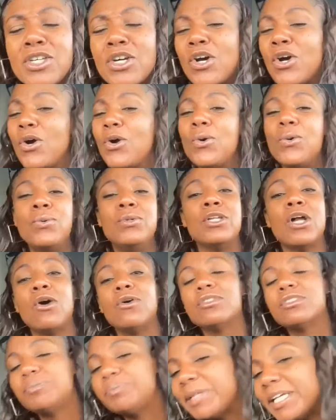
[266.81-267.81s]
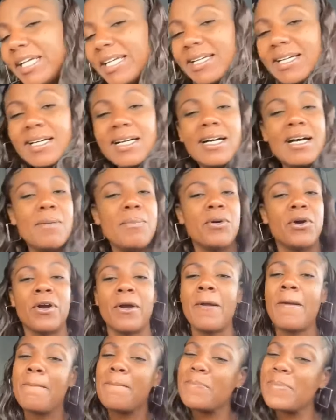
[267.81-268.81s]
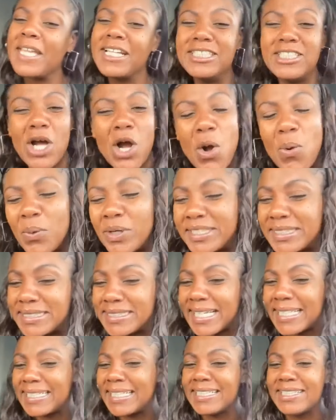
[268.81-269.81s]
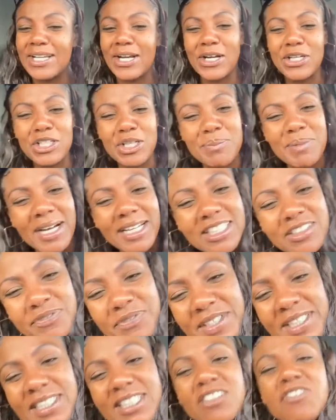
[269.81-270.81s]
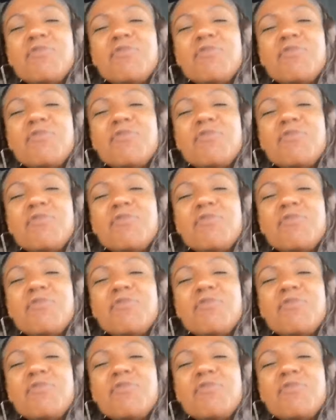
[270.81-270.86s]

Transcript: who don't speak up or don't want to say nothing to hurt nobody's feelings.